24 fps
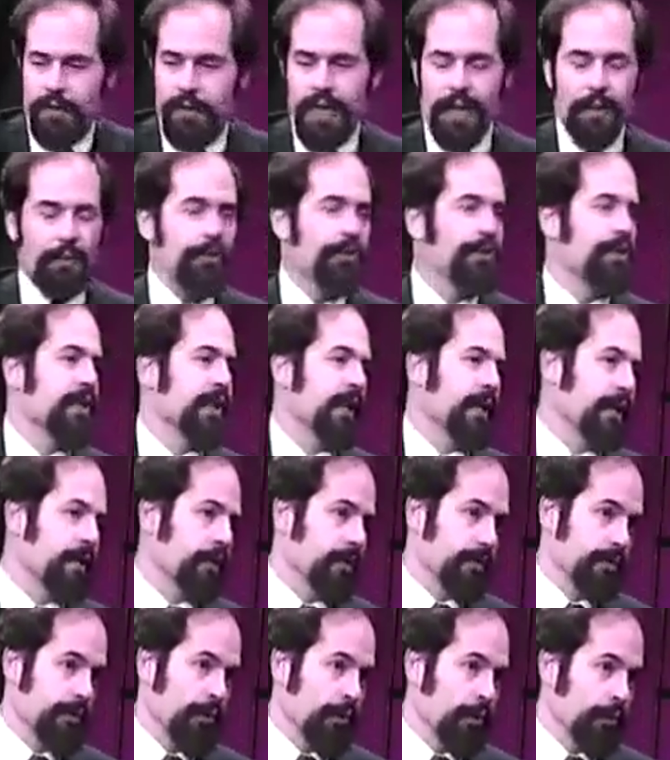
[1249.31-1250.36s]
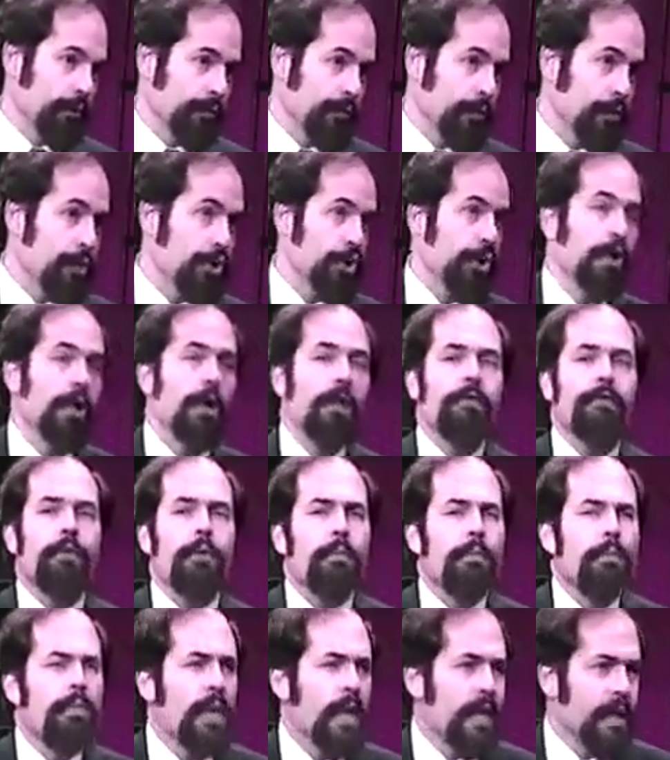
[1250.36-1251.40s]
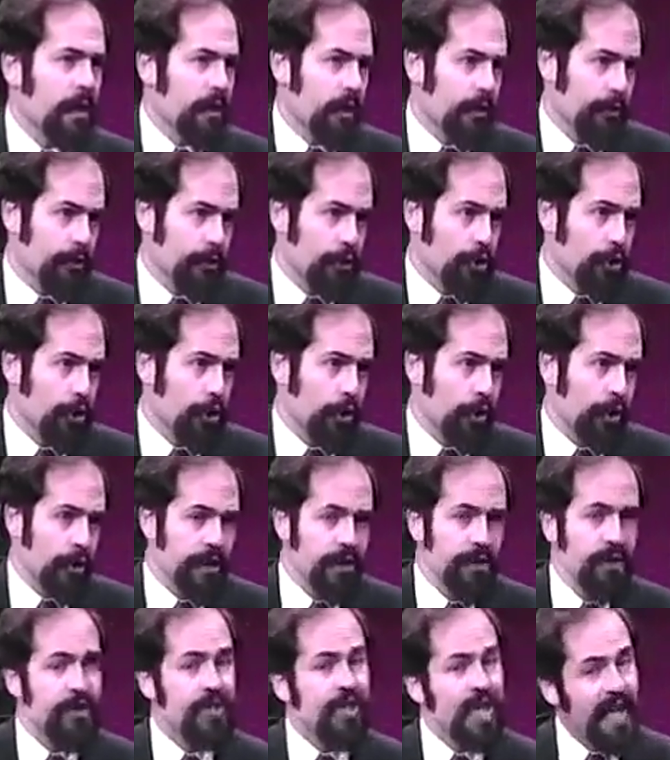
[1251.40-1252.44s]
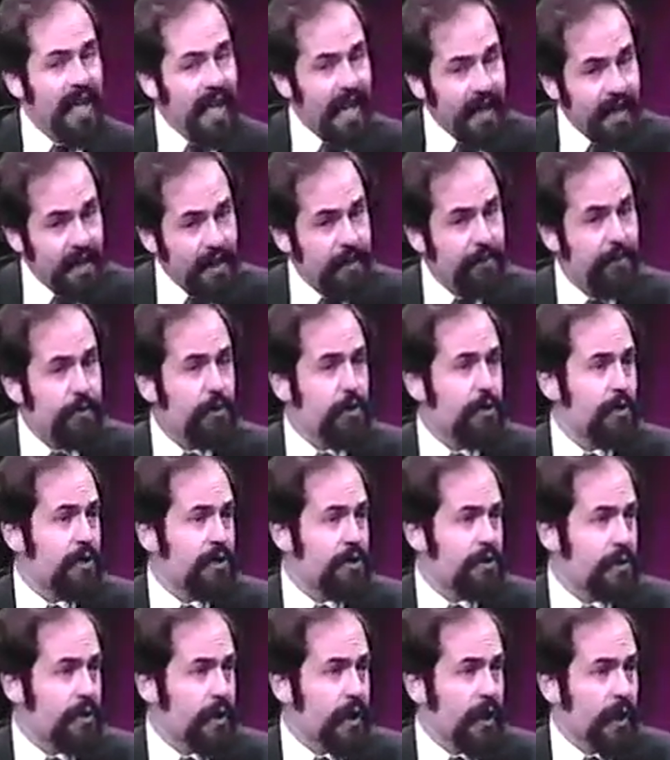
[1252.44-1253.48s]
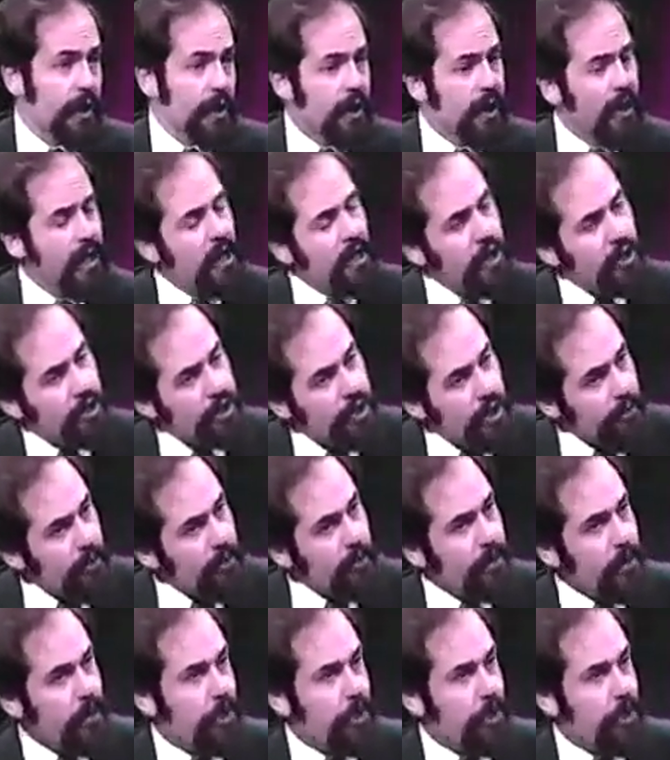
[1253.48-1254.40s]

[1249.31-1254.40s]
that was the end of cold fusion for many other journalists, and even to this day. Jerry